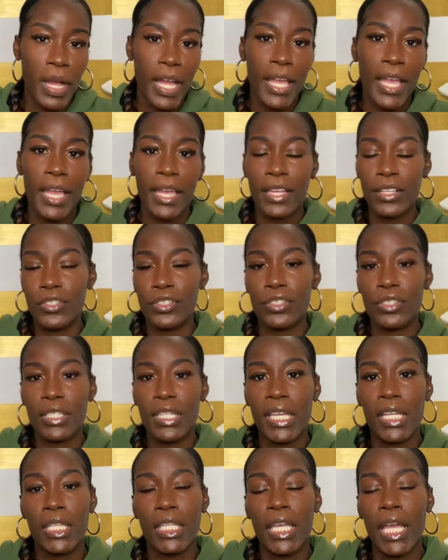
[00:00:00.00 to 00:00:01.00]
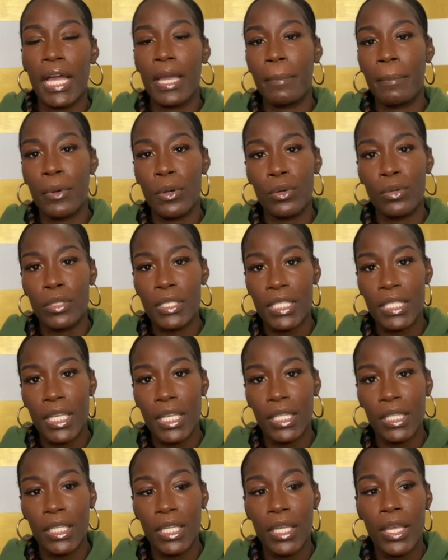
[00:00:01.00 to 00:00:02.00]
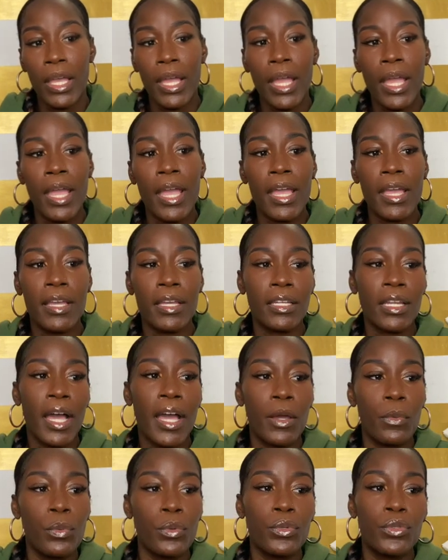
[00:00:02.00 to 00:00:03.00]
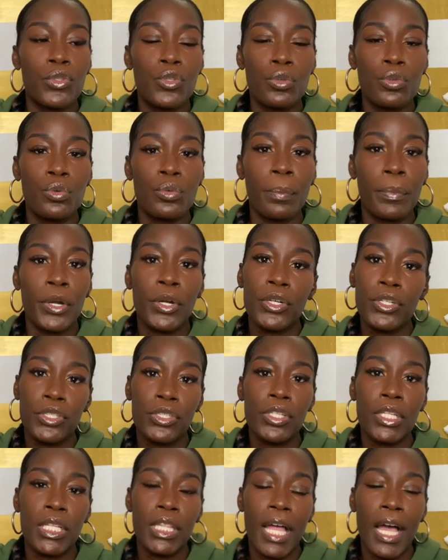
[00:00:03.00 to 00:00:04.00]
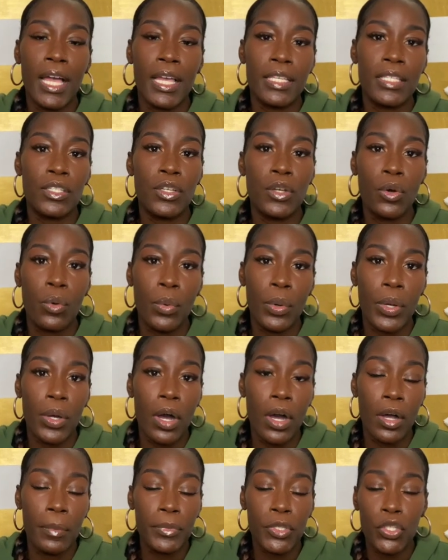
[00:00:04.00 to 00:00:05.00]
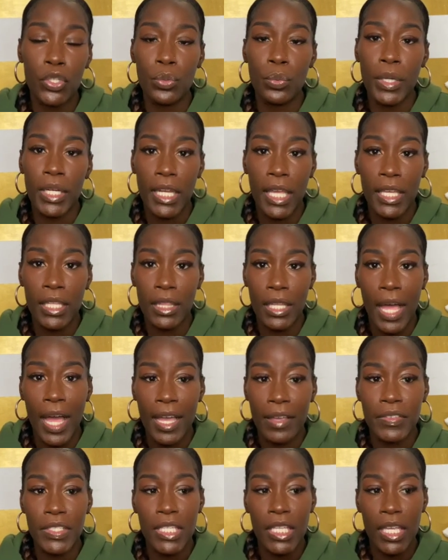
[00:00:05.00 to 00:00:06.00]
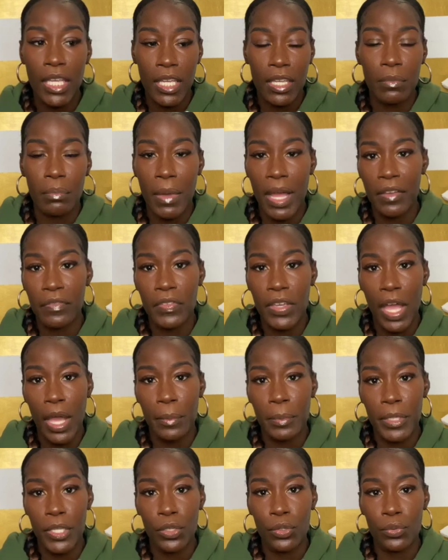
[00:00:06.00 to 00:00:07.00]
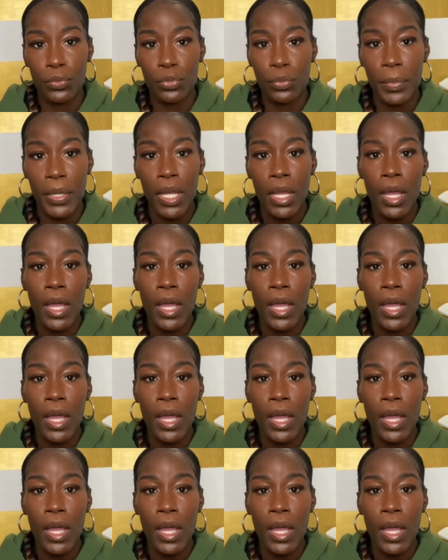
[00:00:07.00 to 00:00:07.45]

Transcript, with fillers: I answer daily, I post daily, and I will do personalized um, Q&A lives in my VIP group.